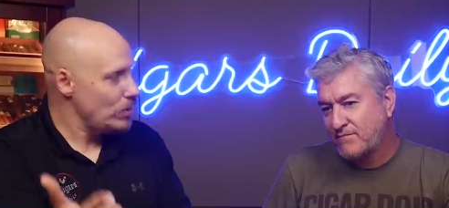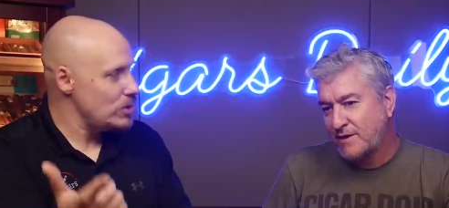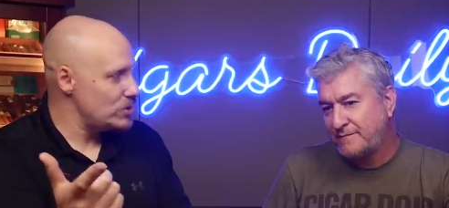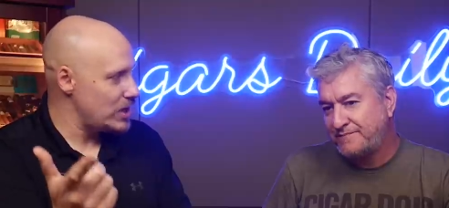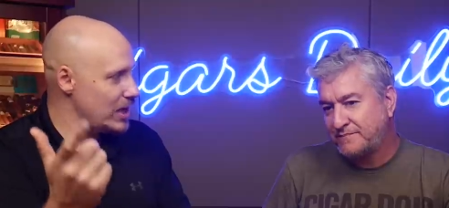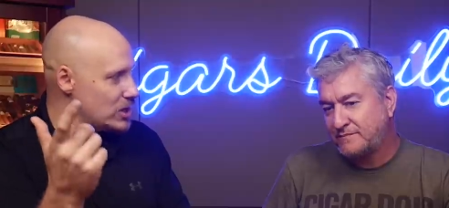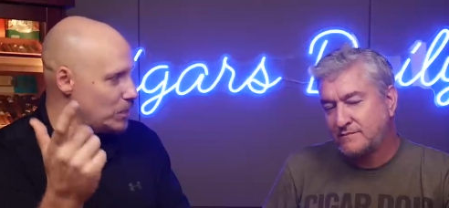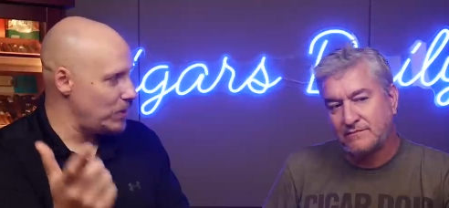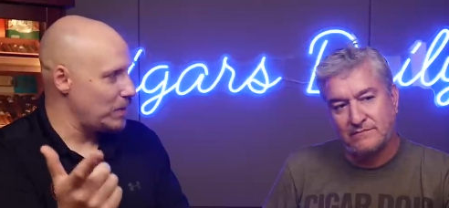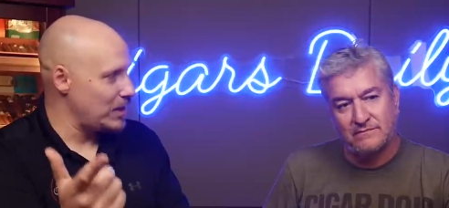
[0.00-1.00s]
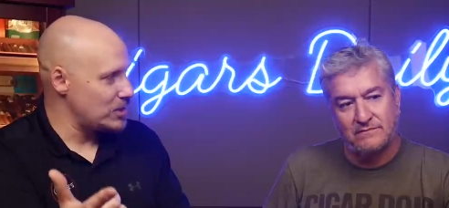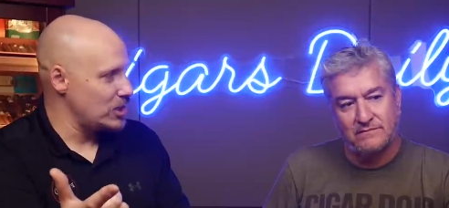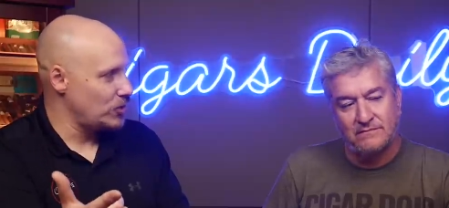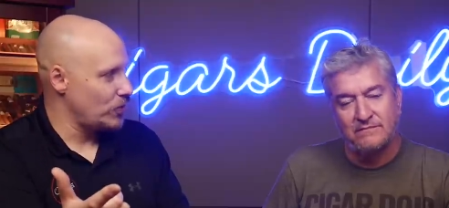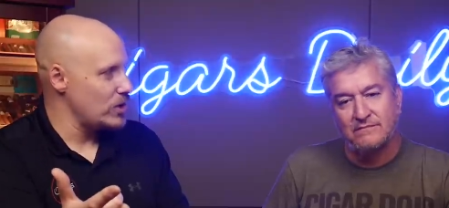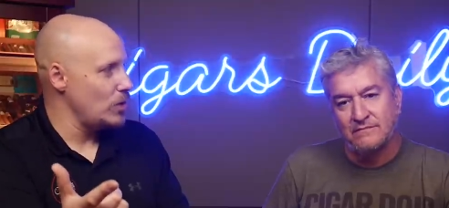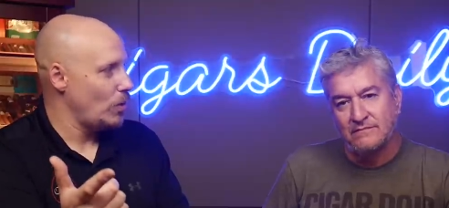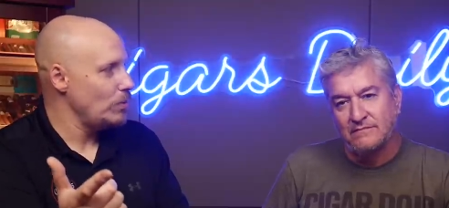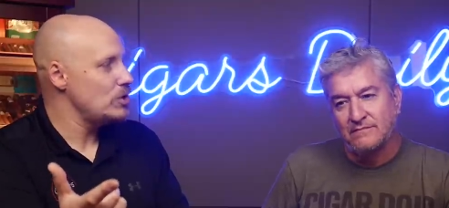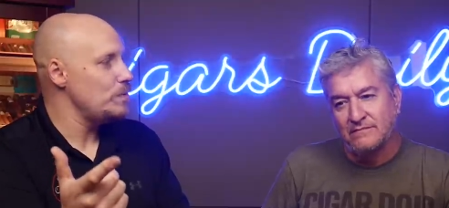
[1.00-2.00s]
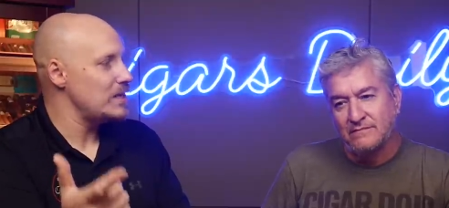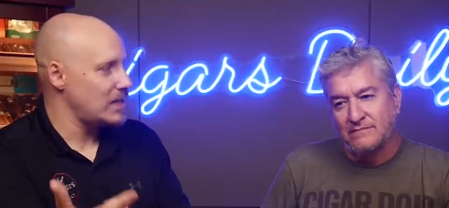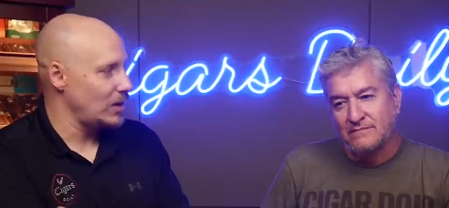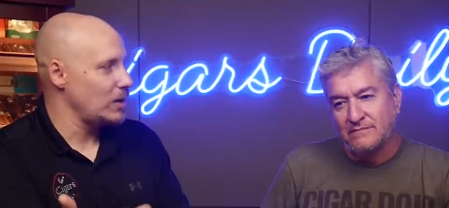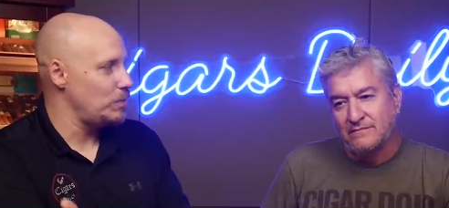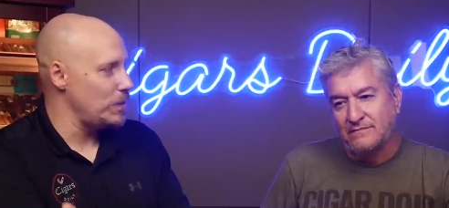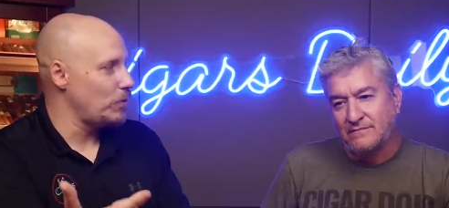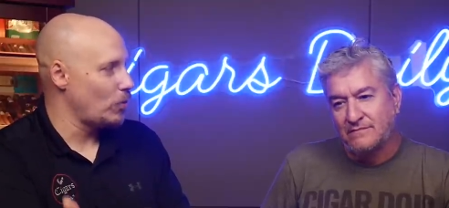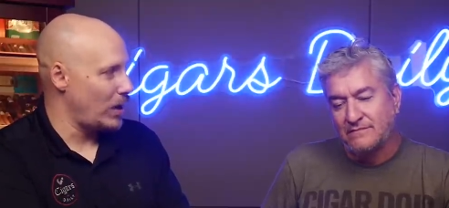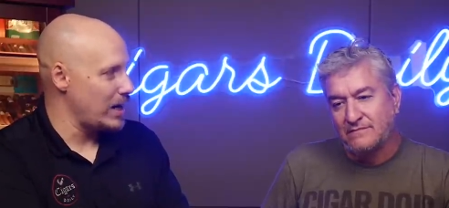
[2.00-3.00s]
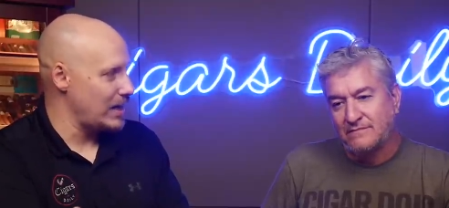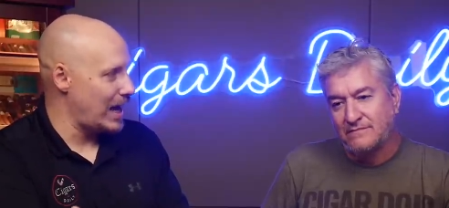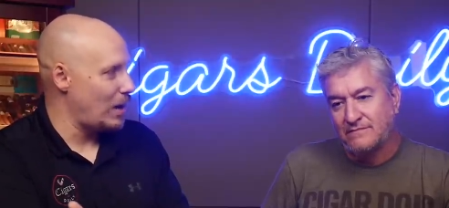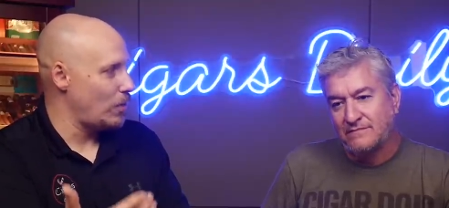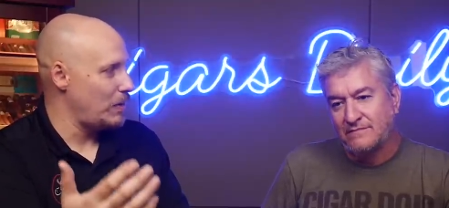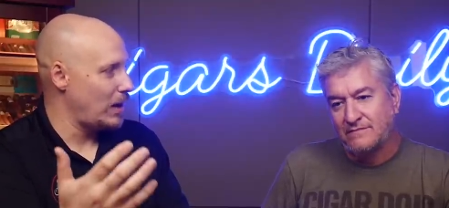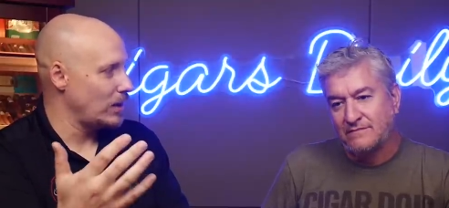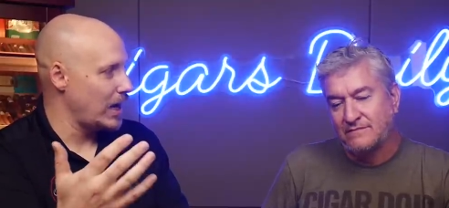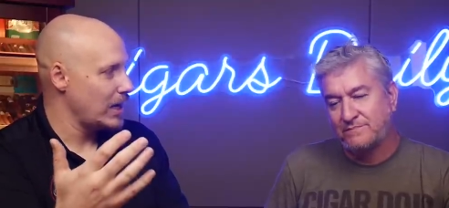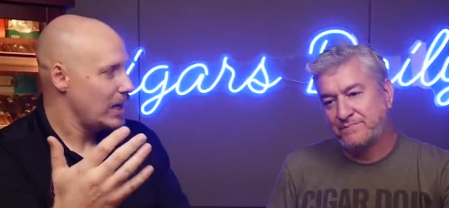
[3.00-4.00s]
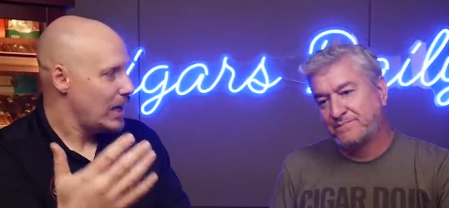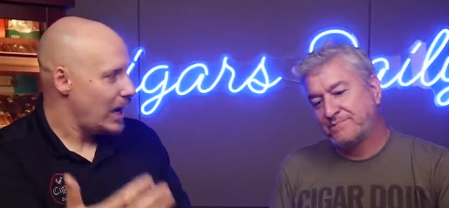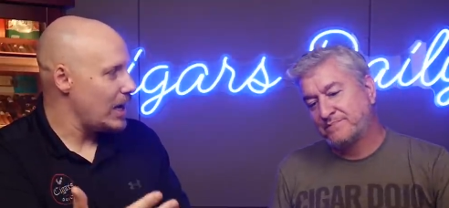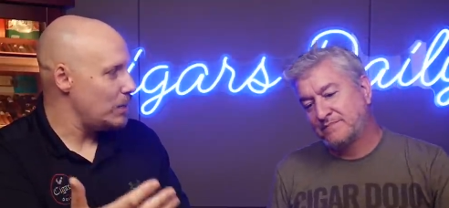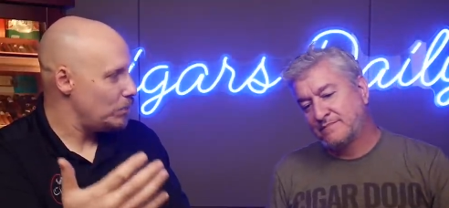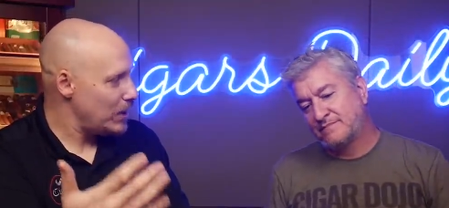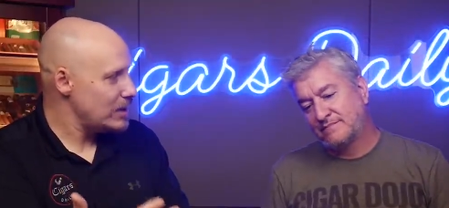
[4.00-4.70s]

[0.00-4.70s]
Speaker 1: would you say is the big message for you? What would you be telling people right now about, like, hey, pay